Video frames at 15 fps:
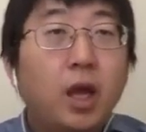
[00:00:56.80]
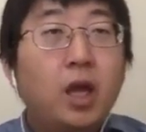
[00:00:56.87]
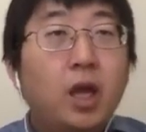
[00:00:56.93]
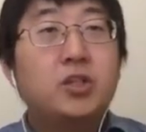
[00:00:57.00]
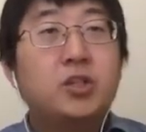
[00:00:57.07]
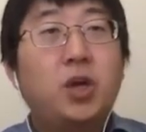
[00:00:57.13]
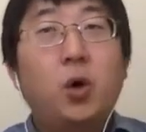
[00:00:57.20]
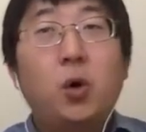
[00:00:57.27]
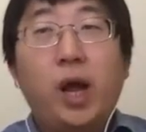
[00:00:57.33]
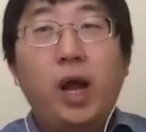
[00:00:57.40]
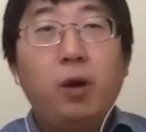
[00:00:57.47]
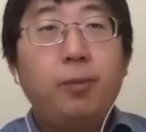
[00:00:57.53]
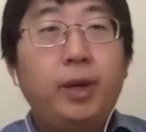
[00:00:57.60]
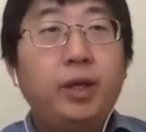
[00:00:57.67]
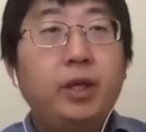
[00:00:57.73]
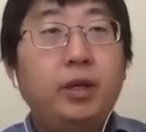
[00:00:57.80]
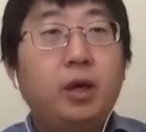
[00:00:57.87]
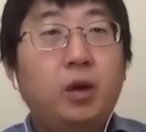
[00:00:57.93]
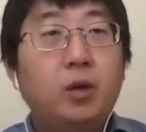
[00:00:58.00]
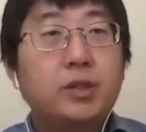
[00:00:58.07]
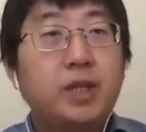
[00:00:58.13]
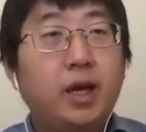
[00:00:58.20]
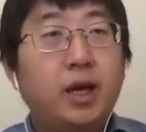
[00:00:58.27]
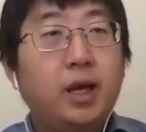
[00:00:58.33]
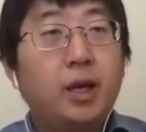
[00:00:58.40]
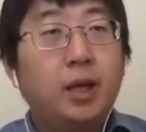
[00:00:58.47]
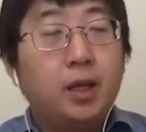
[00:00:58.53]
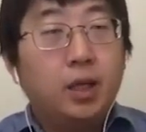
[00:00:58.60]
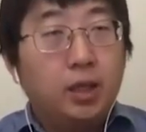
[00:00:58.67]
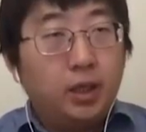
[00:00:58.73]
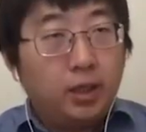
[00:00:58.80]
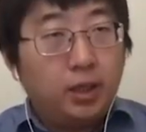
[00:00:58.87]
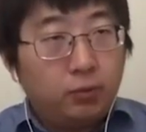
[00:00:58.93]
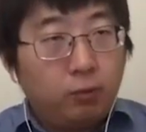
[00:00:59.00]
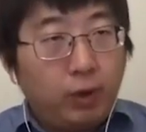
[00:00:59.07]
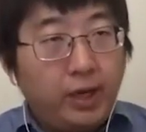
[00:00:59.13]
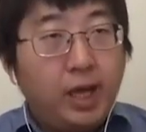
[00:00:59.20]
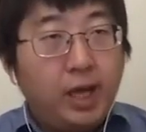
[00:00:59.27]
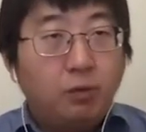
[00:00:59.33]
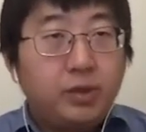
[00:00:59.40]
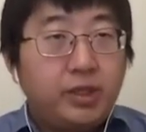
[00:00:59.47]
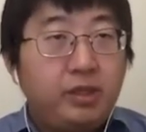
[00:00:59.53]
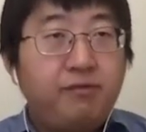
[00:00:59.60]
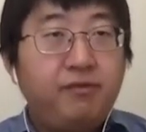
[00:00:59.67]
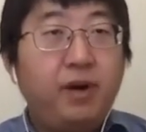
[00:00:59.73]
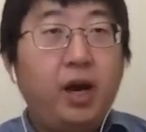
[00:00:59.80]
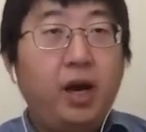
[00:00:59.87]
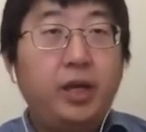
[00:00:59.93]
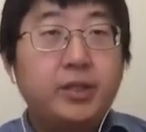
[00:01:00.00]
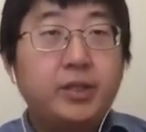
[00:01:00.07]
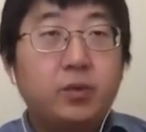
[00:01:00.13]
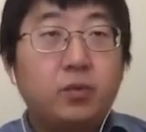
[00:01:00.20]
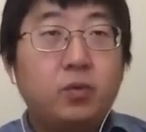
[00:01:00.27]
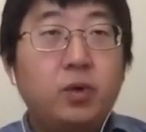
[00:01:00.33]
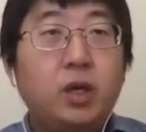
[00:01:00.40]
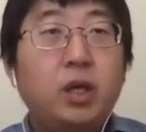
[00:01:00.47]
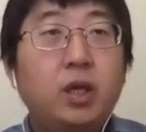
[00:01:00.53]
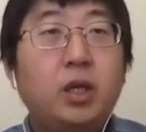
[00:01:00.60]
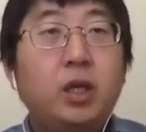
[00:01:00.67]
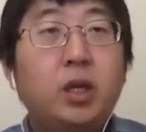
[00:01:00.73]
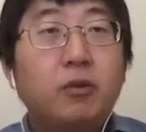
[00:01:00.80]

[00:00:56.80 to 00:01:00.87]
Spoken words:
So everybody knows that right now, DeFi is a really